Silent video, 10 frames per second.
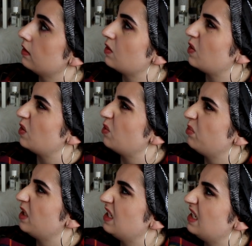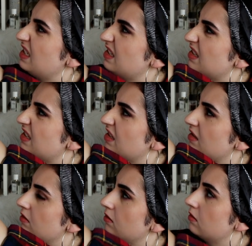let's open this
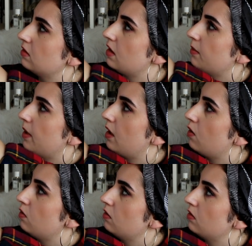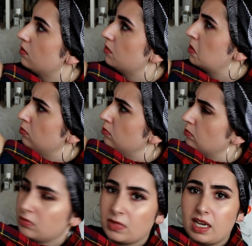somehow.
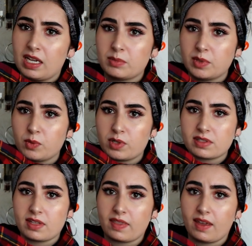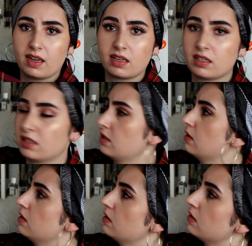I am the worst at that.
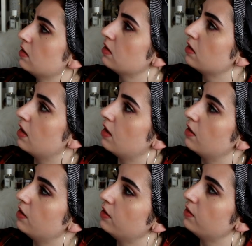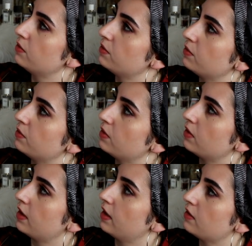Oh,
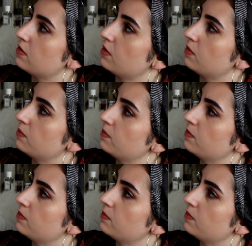okay, so